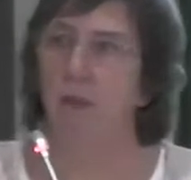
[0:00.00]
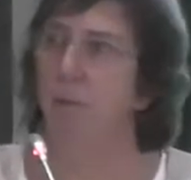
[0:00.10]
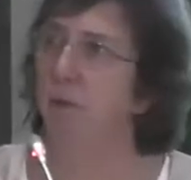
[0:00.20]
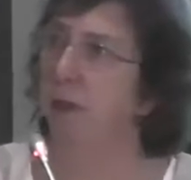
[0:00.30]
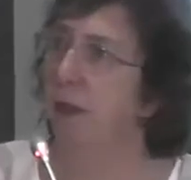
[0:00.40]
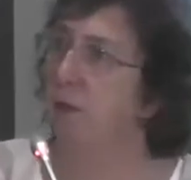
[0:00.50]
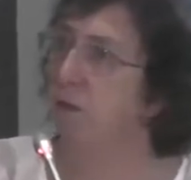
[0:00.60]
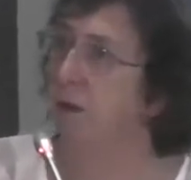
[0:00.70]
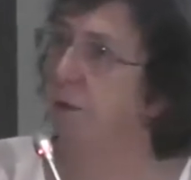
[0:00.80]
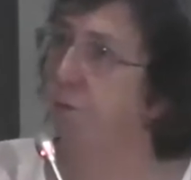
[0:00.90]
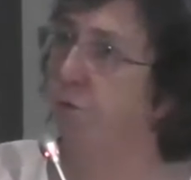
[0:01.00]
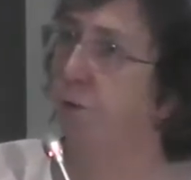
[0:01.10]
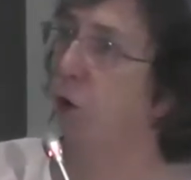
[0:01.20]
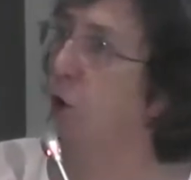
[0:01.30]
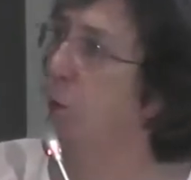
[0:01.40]
summarised in
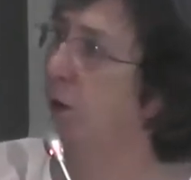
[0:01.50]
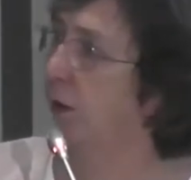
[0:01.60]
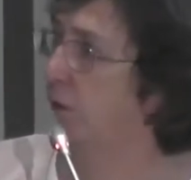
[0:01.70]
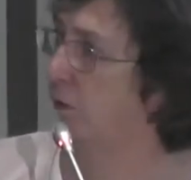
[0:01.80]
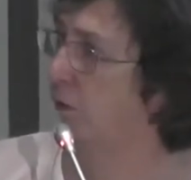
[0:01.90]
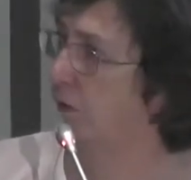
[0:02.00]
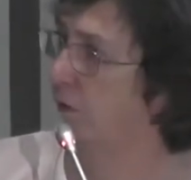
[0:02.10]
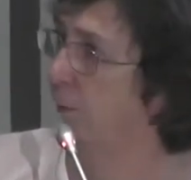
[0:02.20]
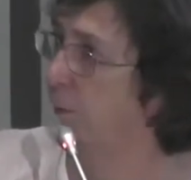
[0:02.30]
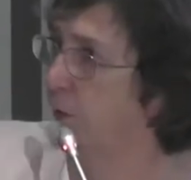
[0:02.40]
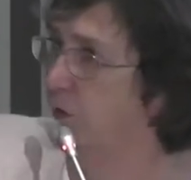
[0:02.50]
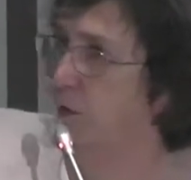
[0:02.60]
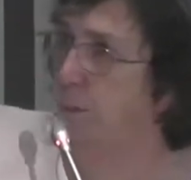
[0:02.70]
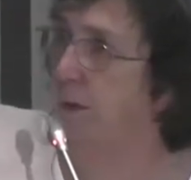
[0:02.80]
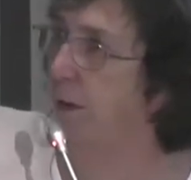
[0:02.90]
4 words, some of which
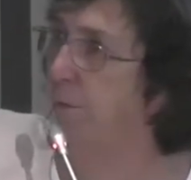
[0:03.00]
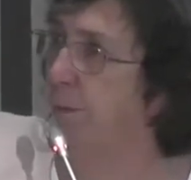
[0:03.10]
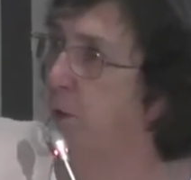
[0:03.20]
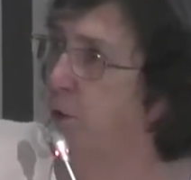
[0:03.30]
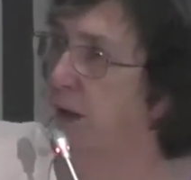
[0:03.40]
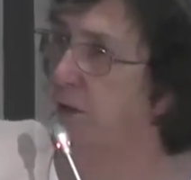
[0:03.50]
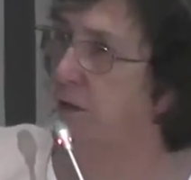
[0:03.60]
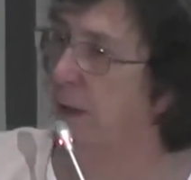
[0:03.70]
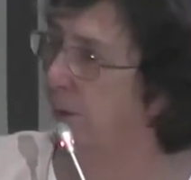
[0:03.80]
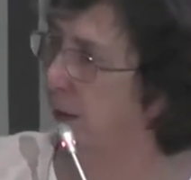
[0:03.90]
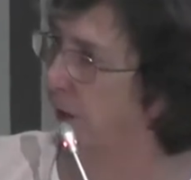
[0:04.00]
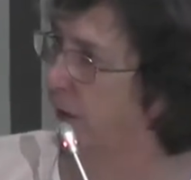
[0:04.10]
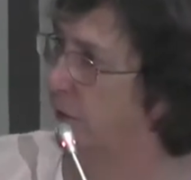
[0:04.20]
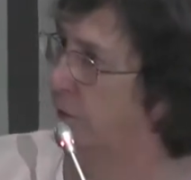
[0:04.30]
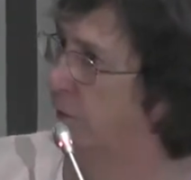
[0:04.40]
have been looked at today, but I would
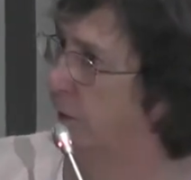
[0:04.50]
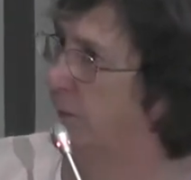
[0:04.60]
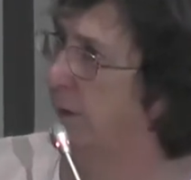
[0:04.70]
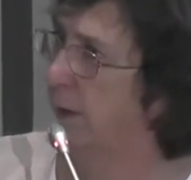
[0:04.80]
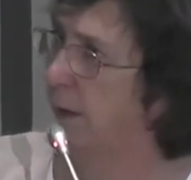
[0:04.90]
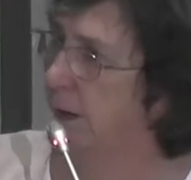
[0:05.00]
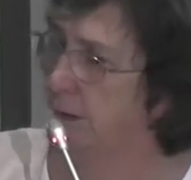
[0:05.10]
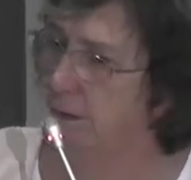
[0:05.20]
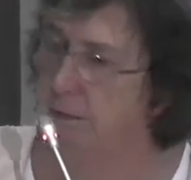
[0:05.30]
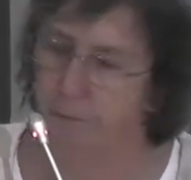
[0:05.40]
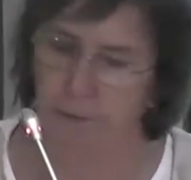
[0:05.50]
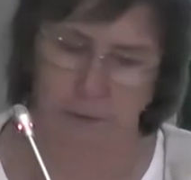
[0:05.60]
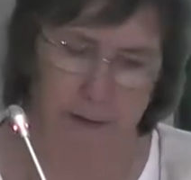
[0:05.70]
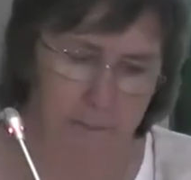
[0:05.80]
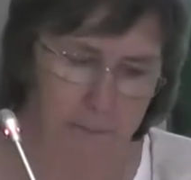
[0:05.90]
like to look at them a little
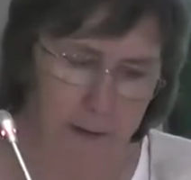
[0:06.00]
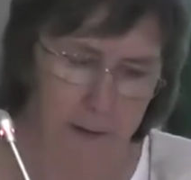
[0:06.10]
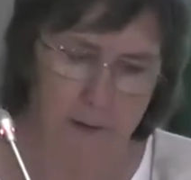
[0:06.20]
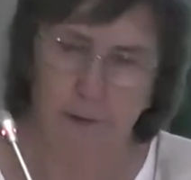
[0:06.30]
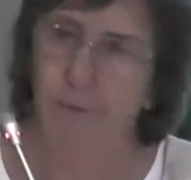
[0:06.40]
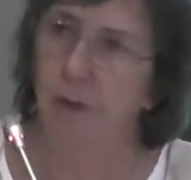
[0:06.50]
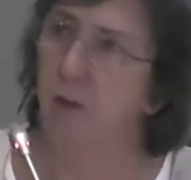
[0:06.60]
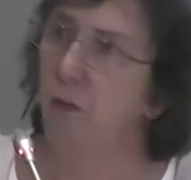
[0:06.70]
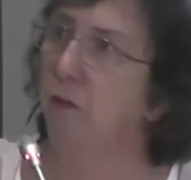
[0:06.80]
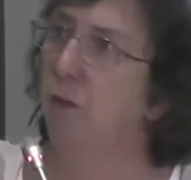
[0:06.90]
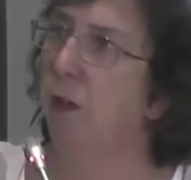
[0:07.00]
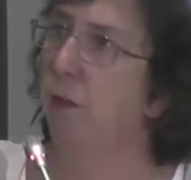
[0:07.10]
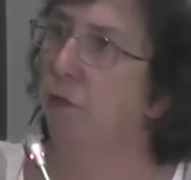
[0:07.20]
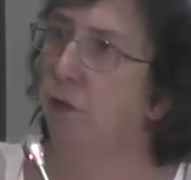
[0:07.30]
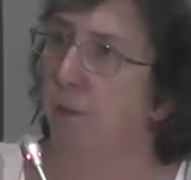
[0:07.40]
differently. The first is
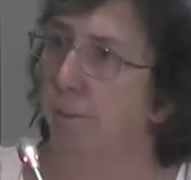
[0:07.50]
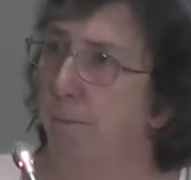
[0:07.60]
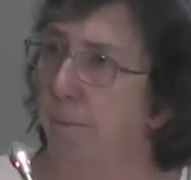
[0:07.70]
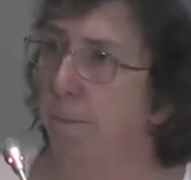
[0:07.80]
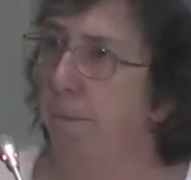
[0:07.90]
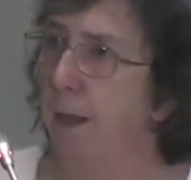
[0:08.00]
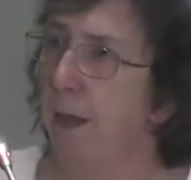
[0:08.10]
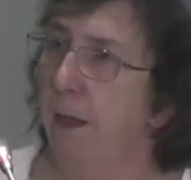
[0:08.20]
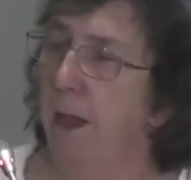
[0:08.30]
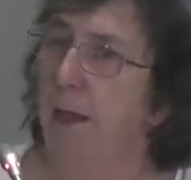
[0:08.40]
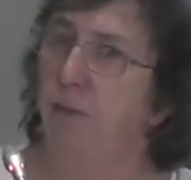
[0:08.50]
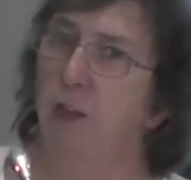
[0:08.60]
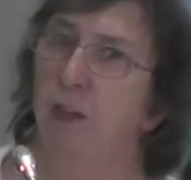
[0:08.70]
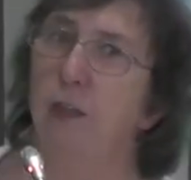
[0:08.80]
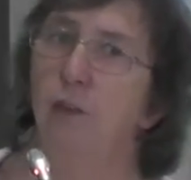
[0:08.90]
culture. And the
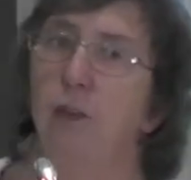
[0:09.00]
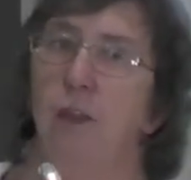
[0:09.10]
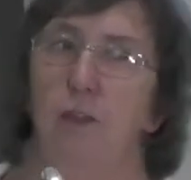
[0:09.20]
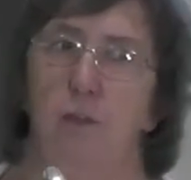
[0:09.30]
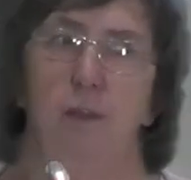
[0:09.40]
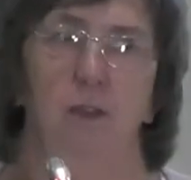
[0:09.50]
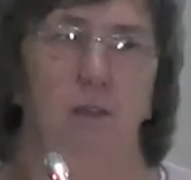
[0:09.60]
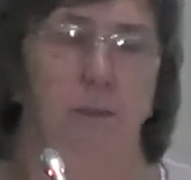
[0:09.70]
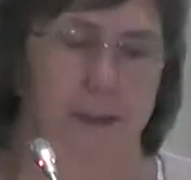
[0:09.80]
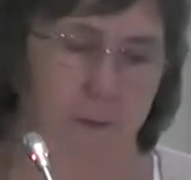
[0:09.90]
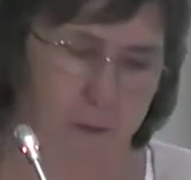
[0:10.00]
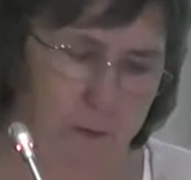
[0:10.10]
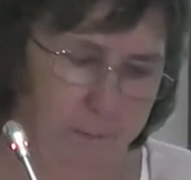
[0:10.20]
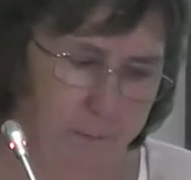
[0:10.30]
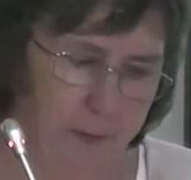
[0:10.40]
culture that it speaks about
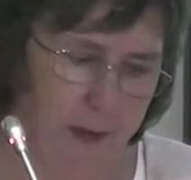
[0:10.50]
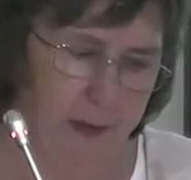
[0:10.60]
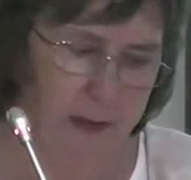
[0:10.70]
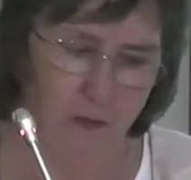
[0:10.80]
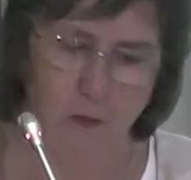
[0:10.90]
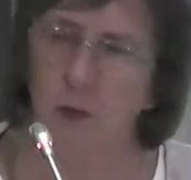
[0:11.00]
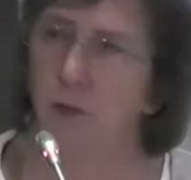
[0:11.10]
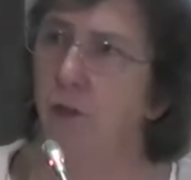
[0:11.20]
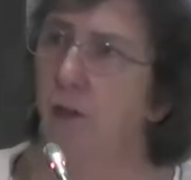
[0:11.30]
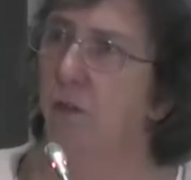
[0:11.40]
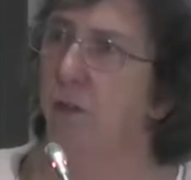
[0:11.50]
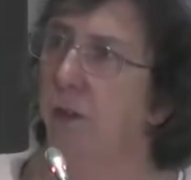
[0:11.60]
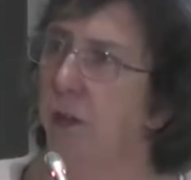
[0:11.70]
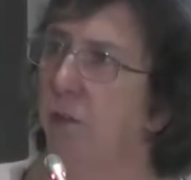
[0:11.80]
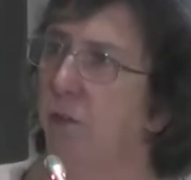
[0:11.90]
is not just a
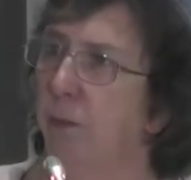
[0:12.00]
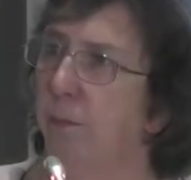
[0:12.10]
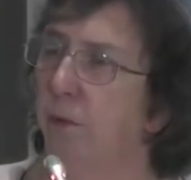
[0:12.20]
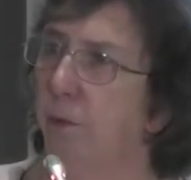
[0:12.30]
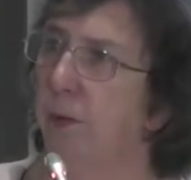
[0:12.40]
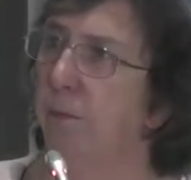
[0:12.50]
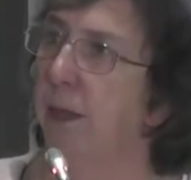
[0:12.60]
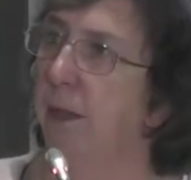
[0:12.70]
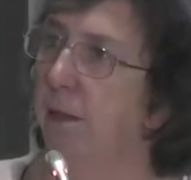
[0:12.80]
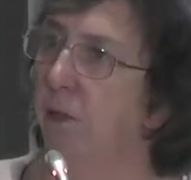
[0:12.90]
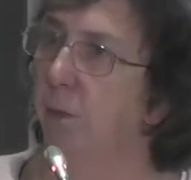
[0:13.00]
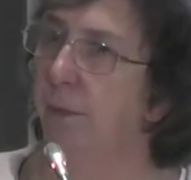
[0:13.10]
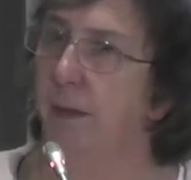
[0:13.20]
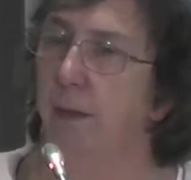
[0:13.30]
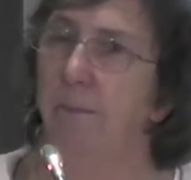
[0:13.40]
culture between men and
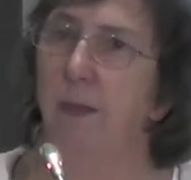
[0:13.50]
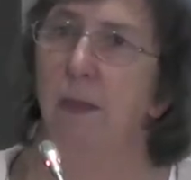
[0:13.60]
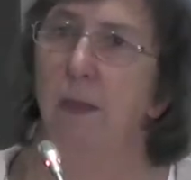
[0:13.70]
women.